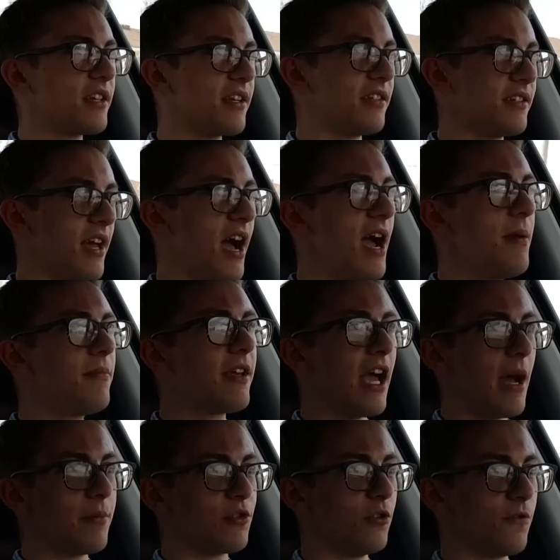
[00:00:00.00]
like a time
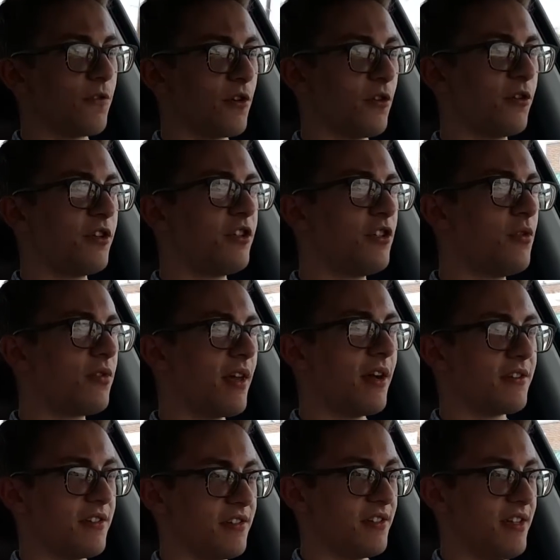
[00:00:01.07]
capsule for early
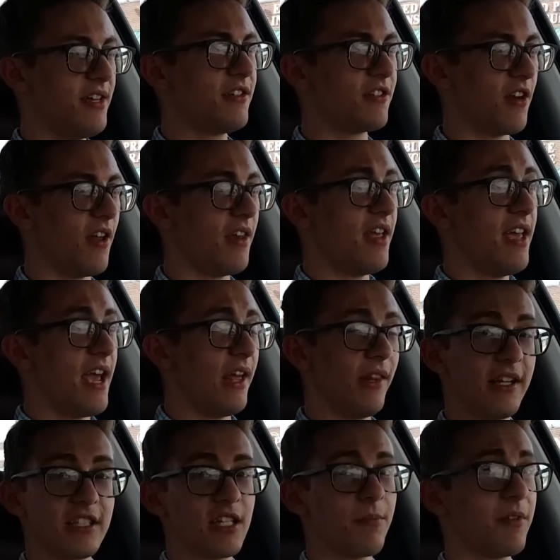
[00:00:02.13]
2000s Nissan, and
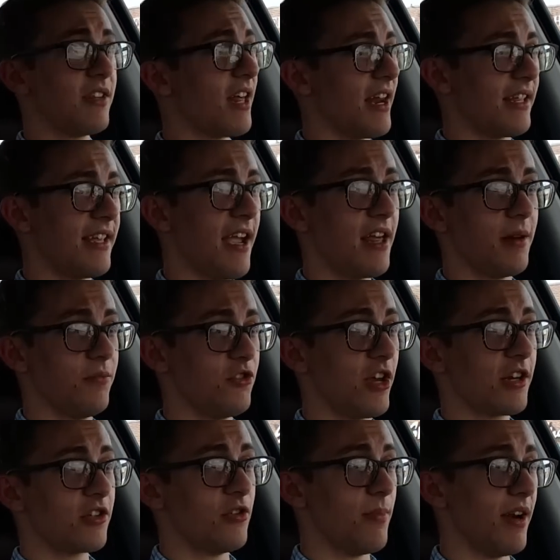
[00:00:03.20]
that's something that I can't
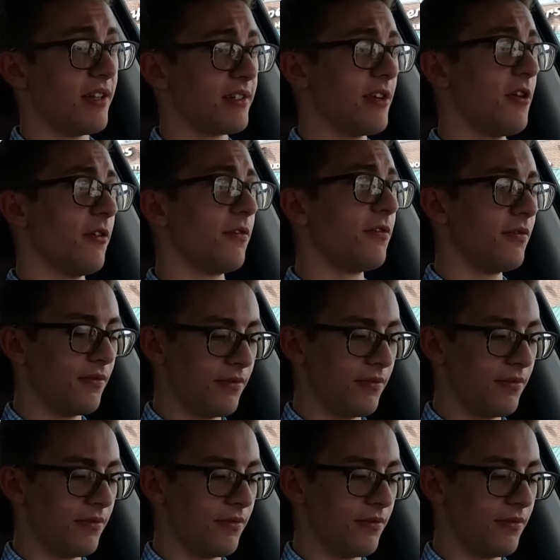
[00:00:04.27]
object to myself.